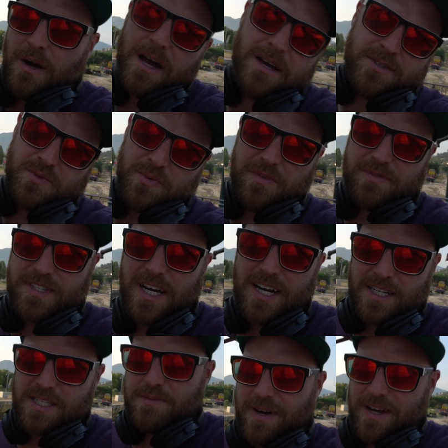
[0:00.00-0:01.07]
as we've
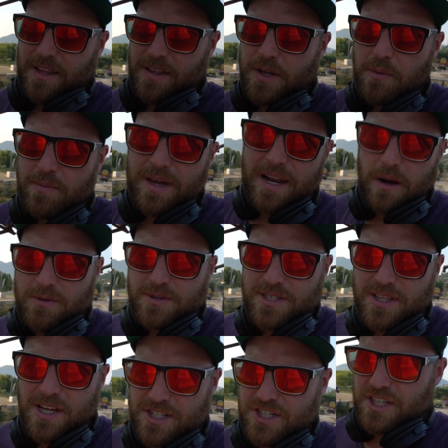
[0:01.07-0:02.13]
talked about a little bit, I
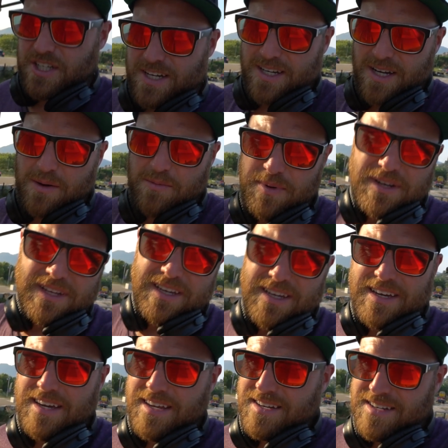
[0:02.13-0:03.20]
was launching a company
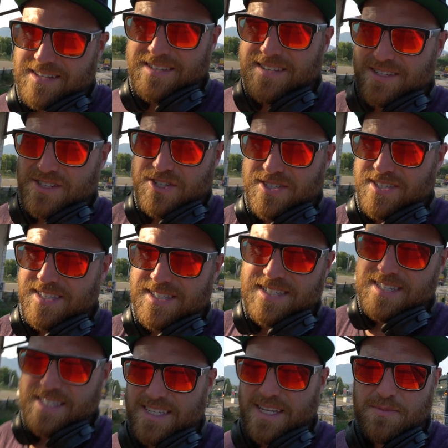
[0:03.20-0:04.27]
and just
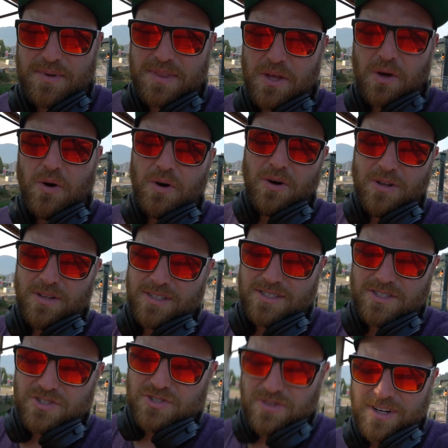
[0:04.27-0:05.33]
deep in the hole
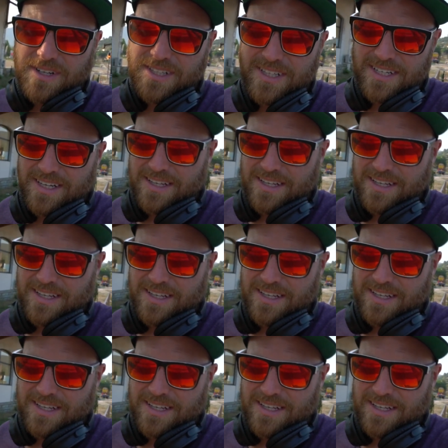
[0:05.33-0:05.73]
and struggling.